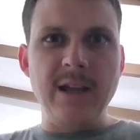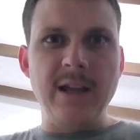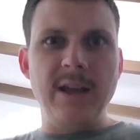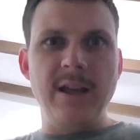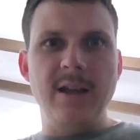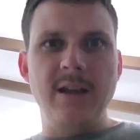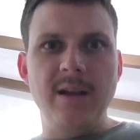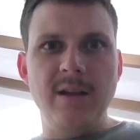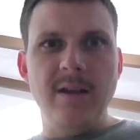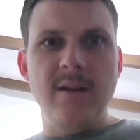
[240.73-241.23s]

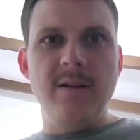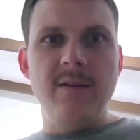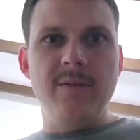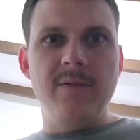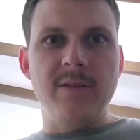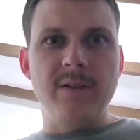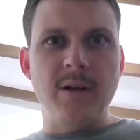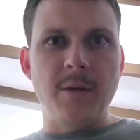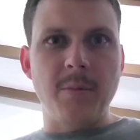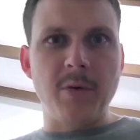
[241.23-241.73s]

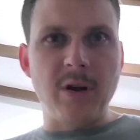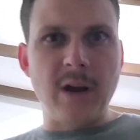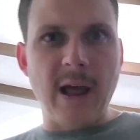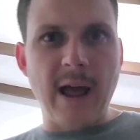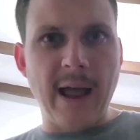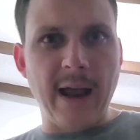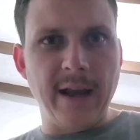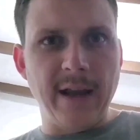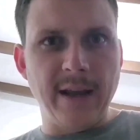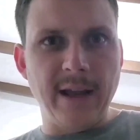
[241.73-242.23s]
believe
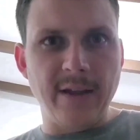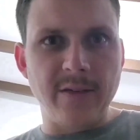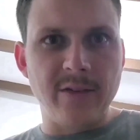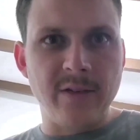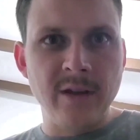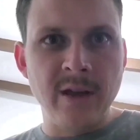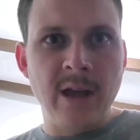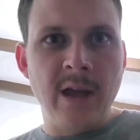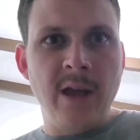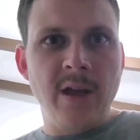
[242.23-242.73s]
number 9,
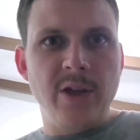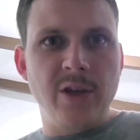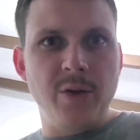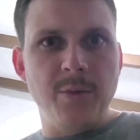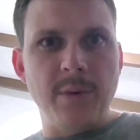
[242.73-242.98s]
yes.